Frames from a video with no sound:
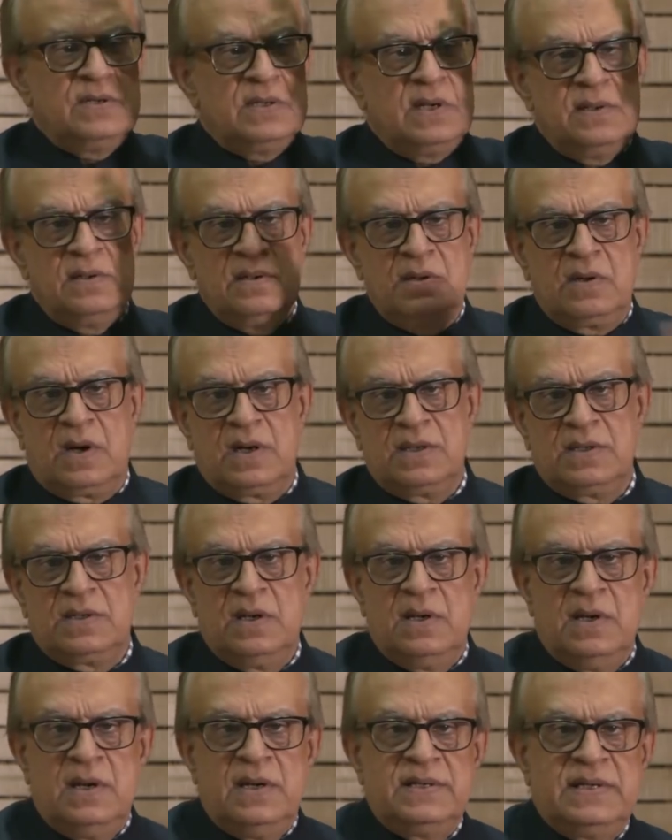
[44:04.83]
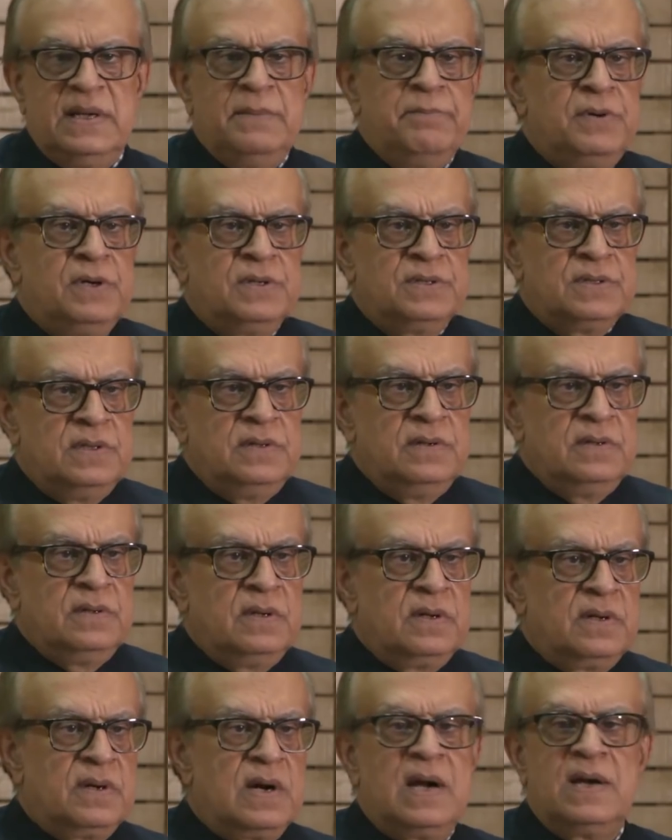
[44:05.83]
and got Templeton
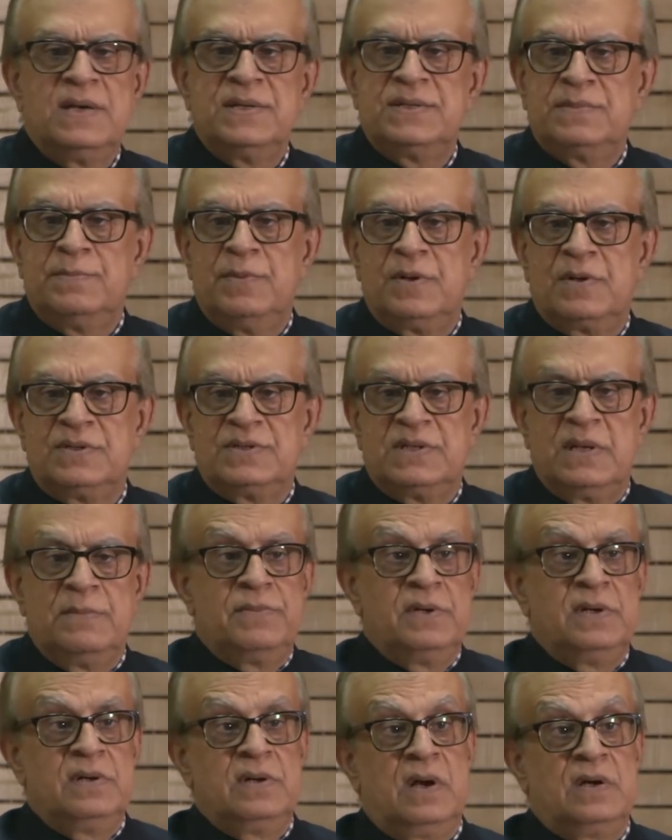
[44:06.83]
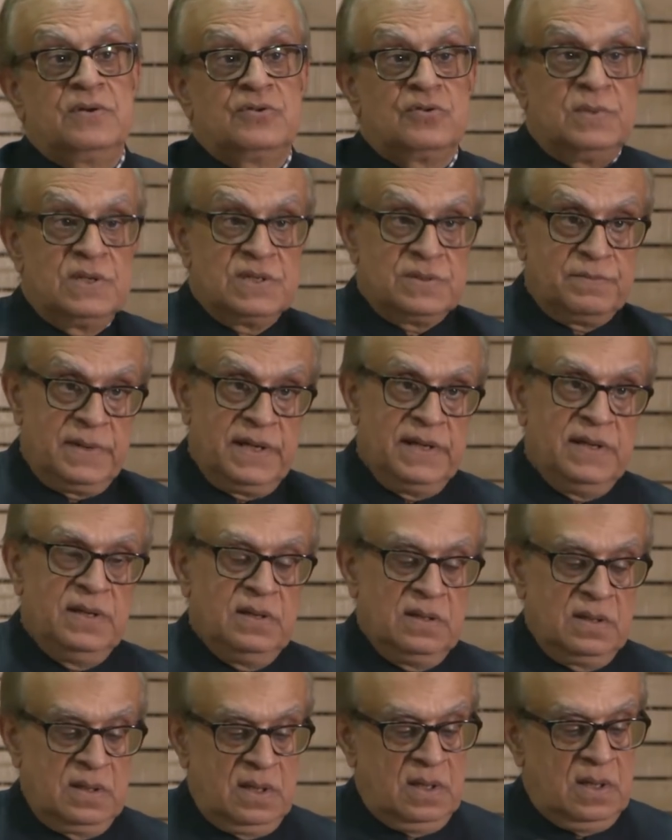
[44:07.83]
grants because Templeton got so much money.
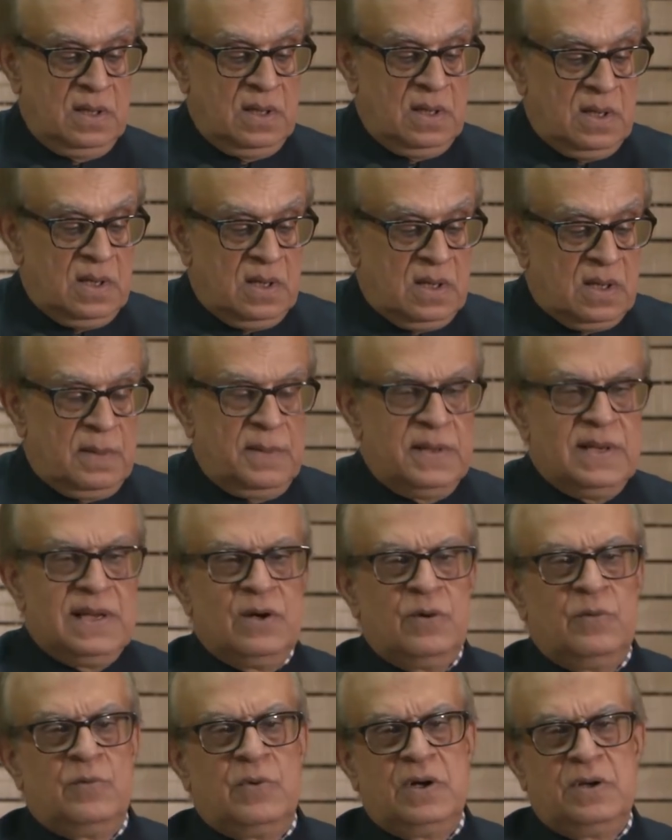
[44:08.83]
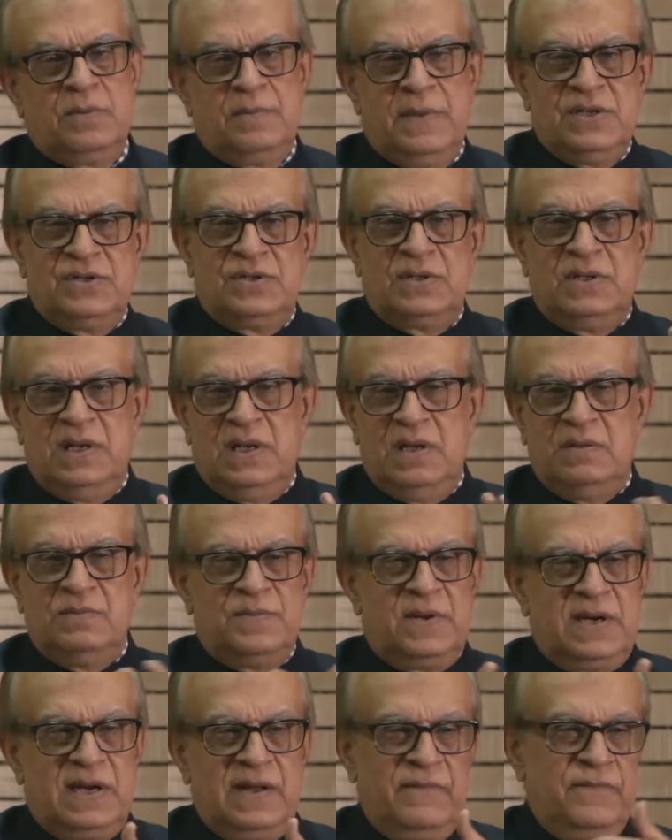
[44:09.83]
I mean, I don't want to mention names,
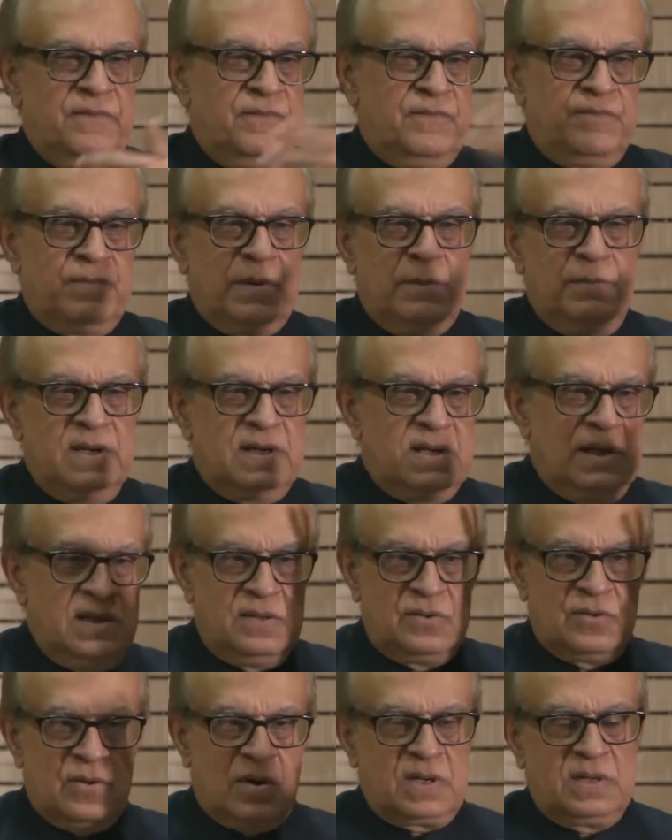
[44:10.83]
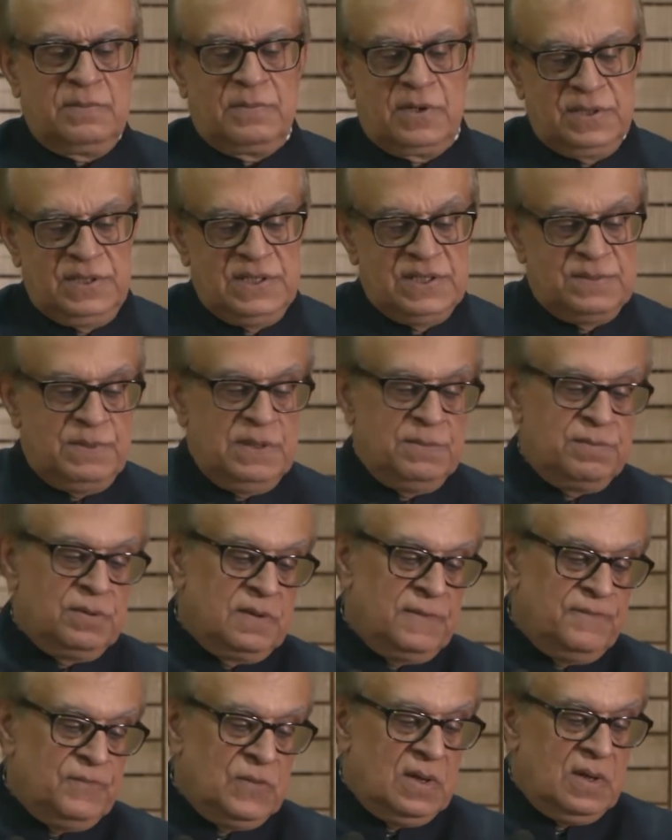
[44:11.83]
but I've publicly talked about these people.
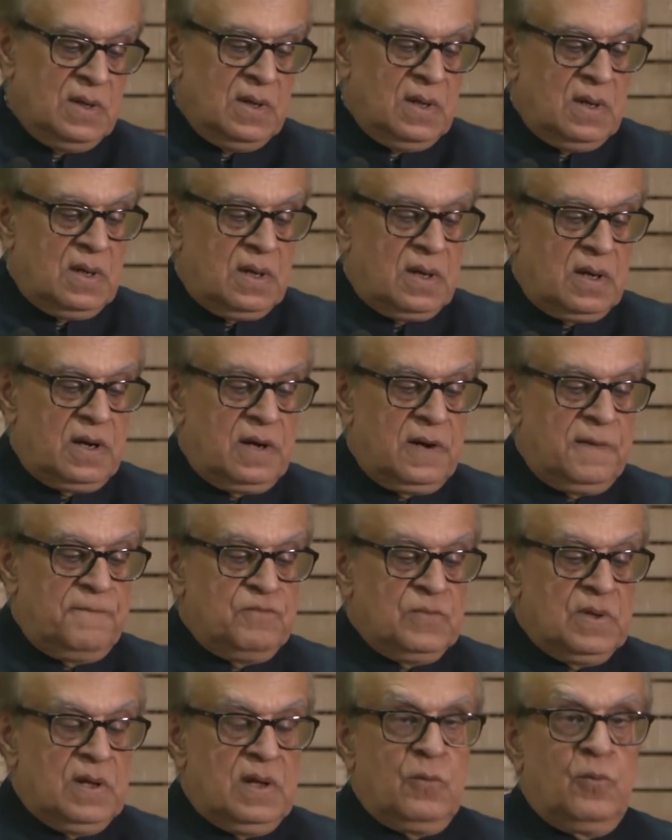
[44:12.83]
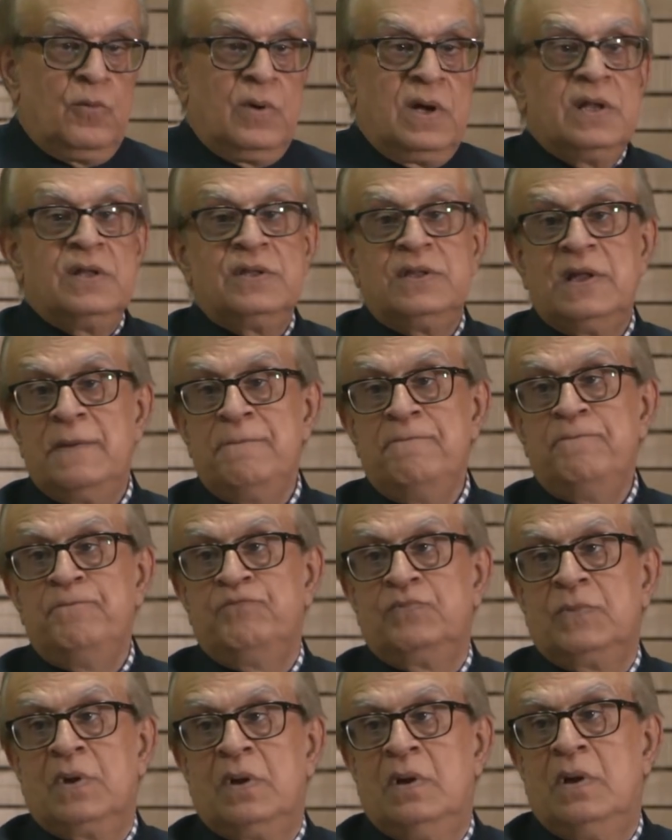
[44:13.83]
One of them,
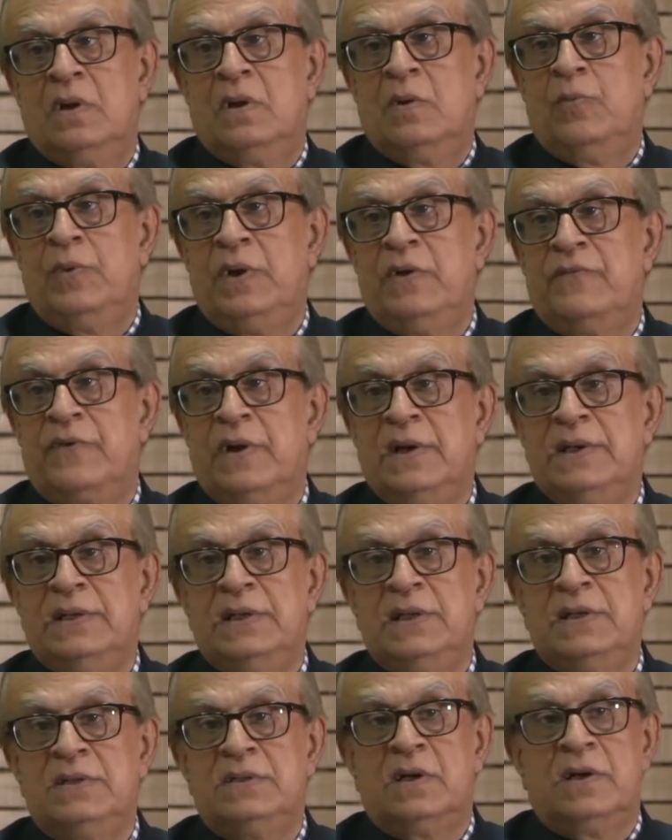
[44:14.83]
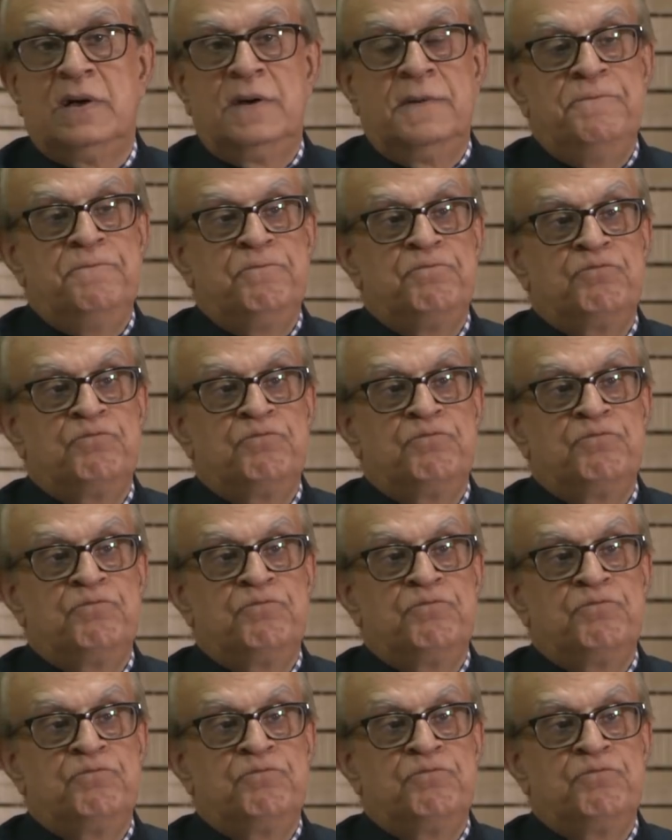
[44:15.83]
we funded a